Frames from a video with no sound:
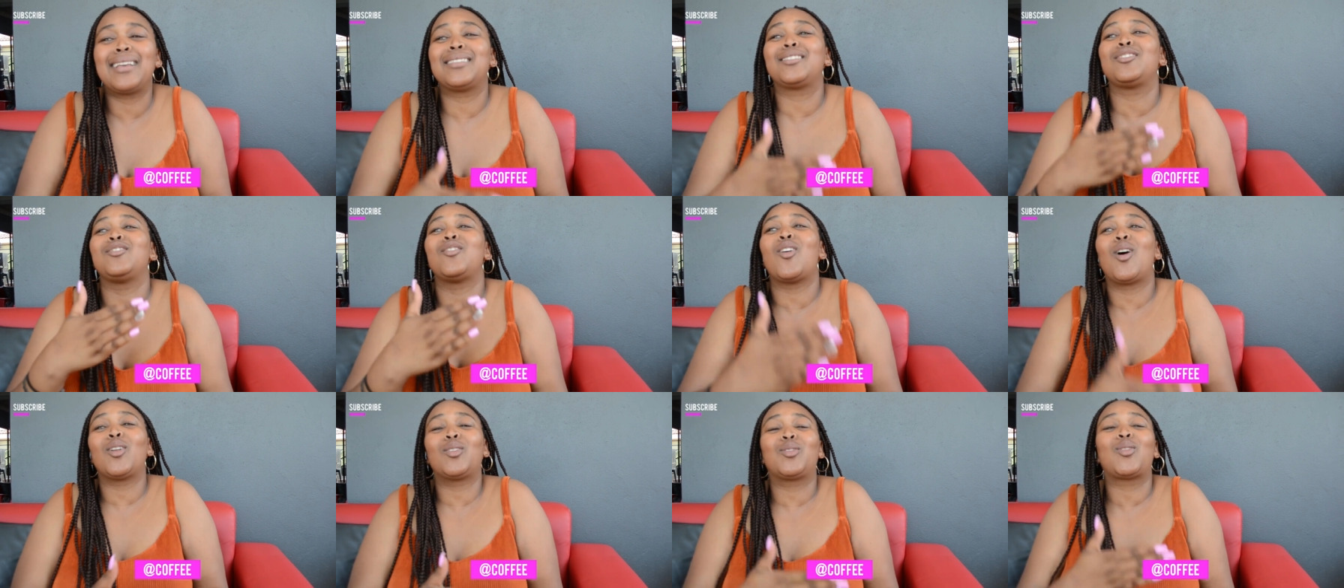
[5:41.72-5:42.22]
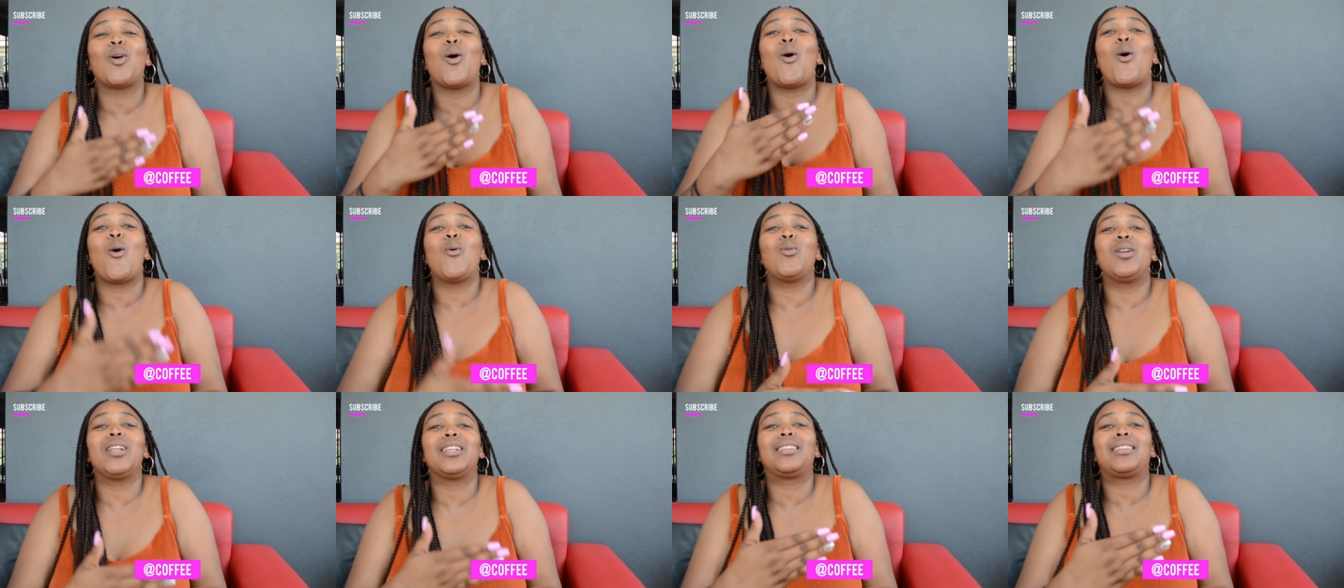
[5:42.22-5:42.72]
is not the
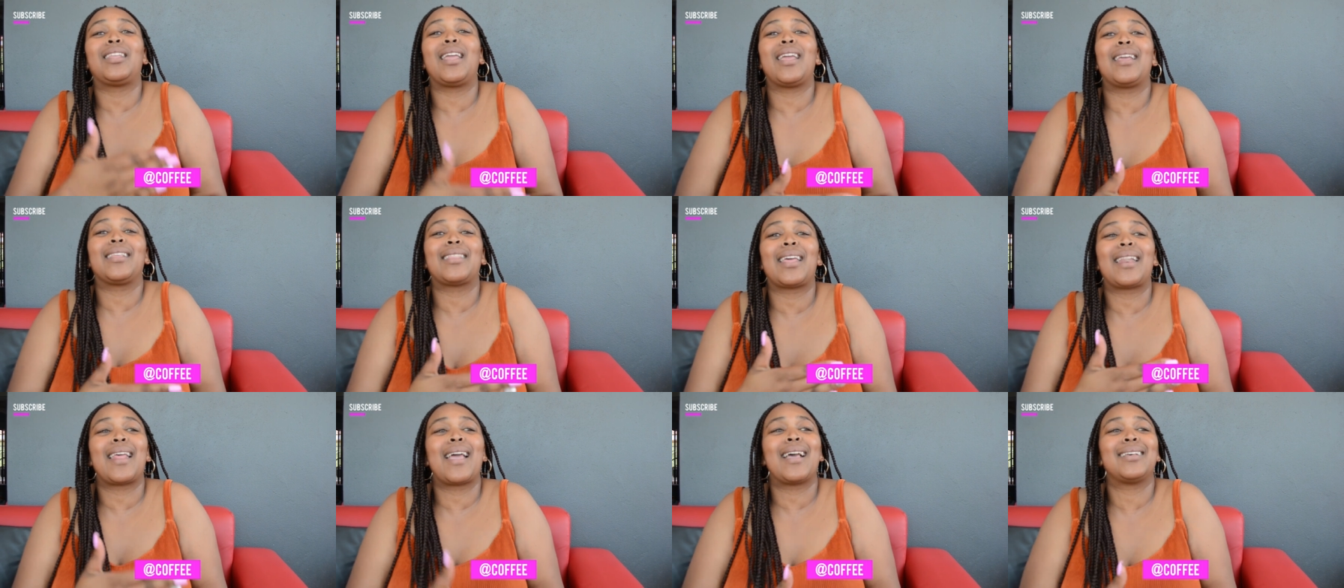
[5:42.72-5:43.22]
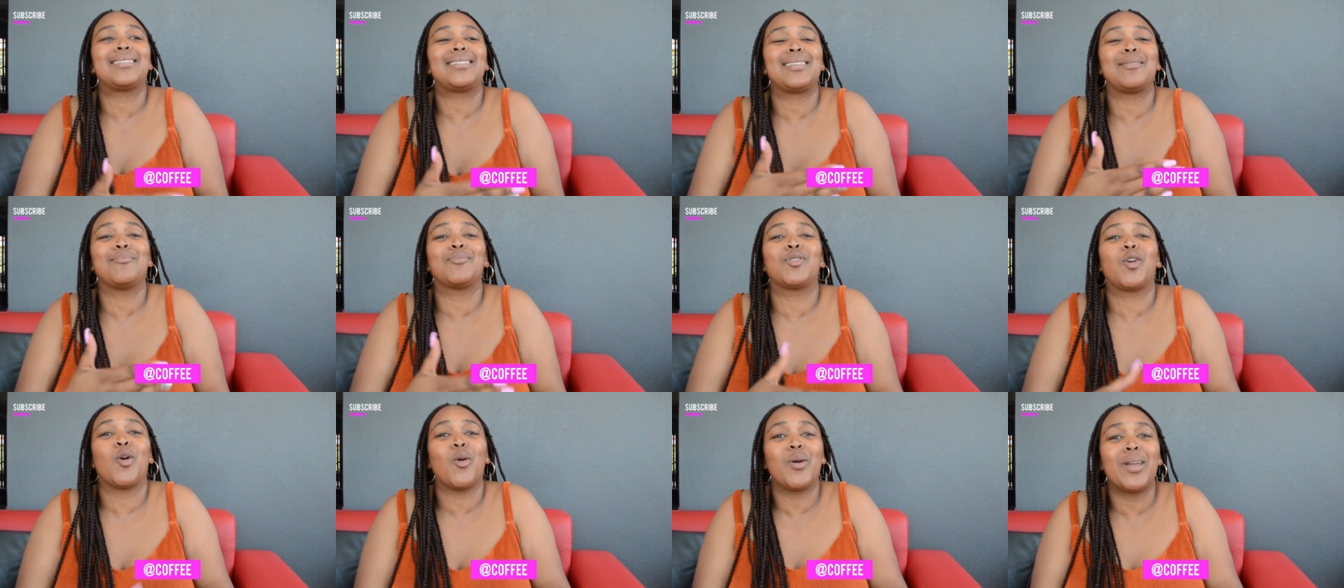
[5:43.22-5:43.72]
only thing that
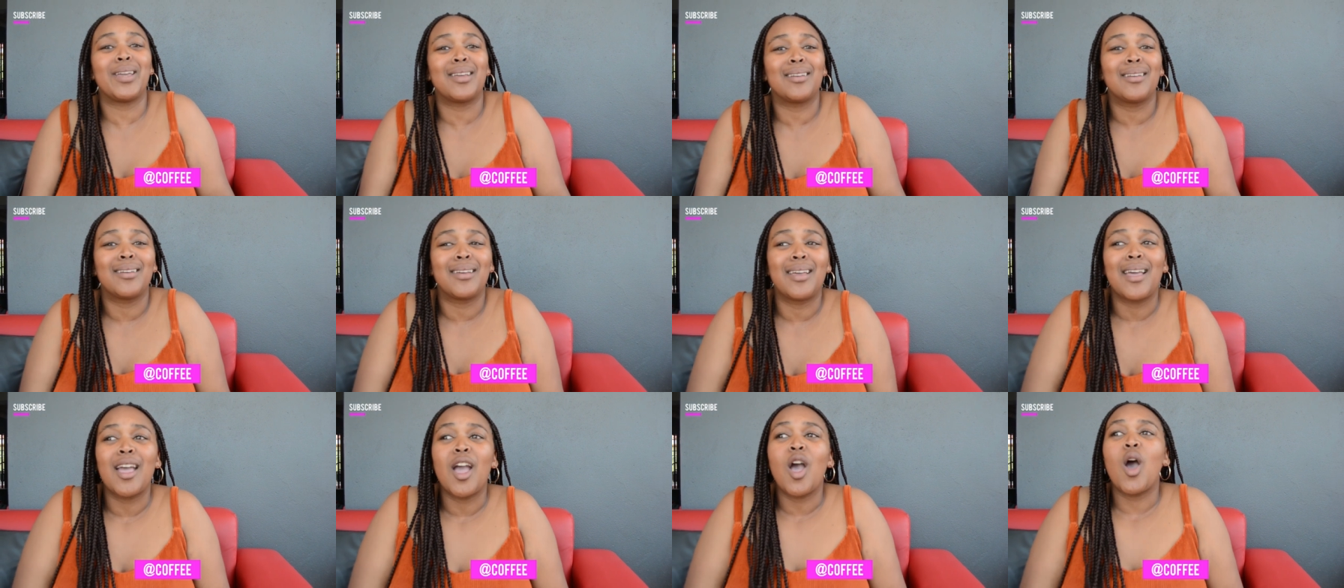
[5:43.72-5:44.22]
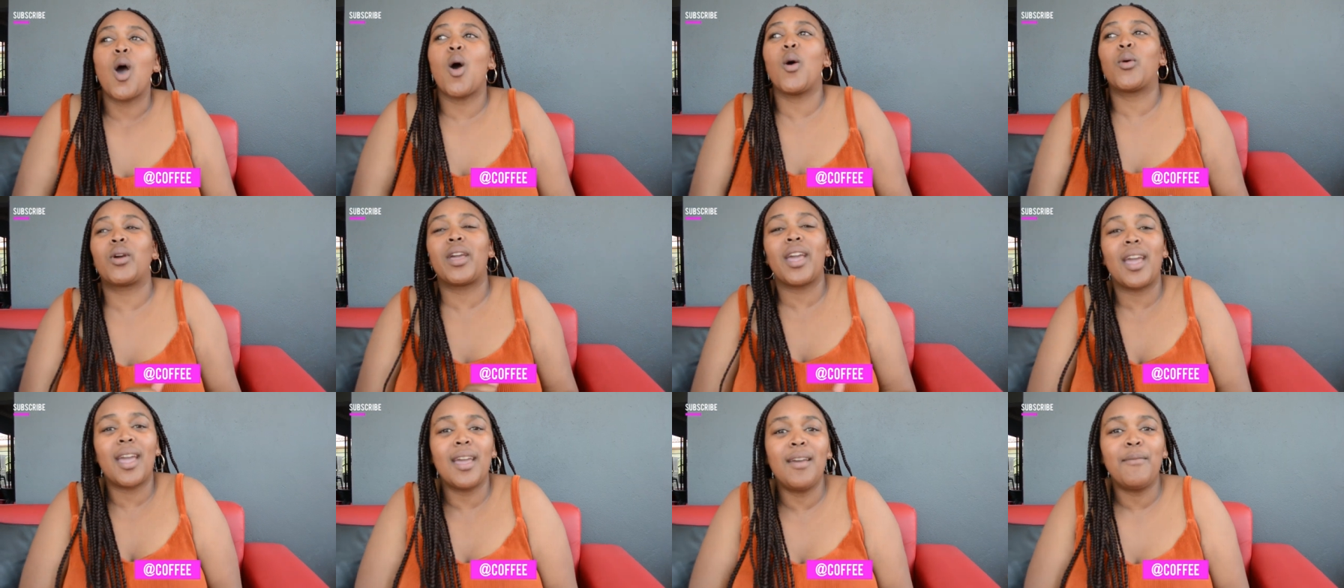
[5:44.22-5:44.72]
has him going.
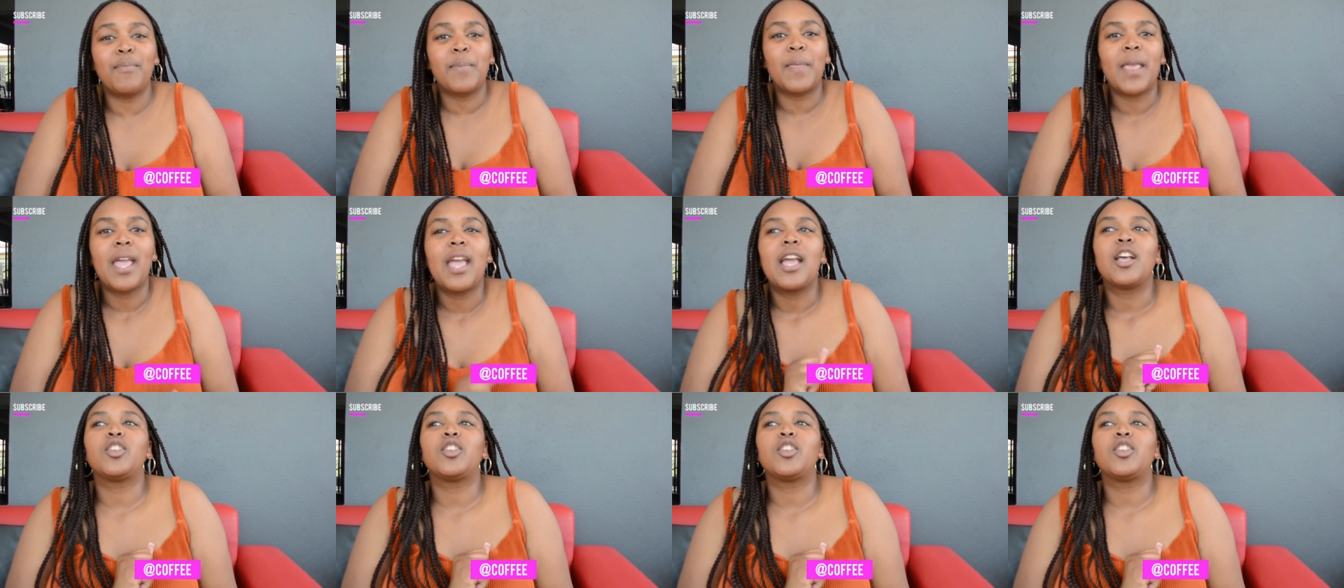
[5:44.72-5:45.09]
Okay?